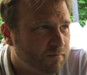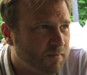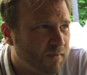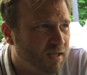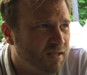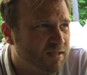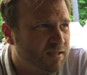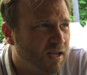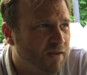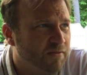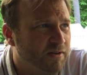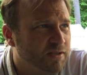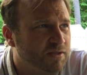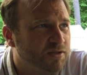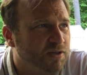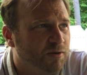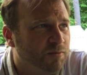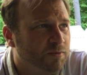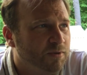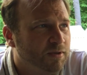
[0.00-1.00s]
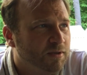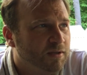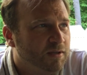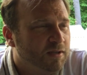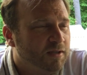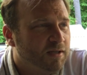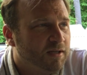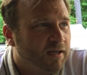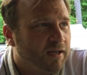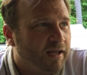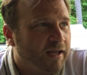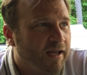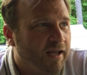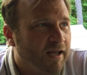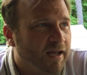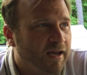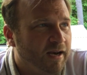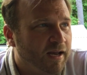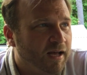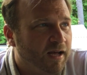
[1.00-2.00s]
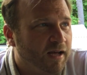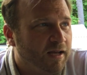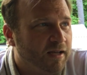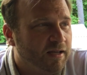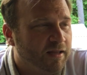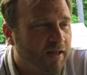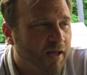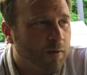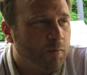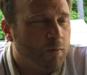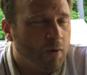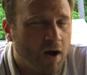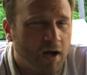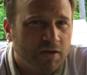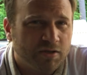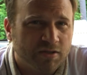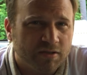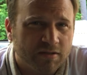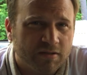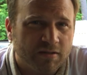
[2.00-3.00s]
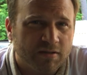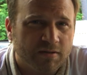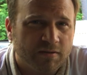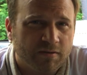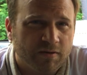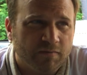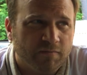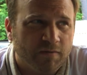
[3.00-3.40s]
he's 72, and he like washes the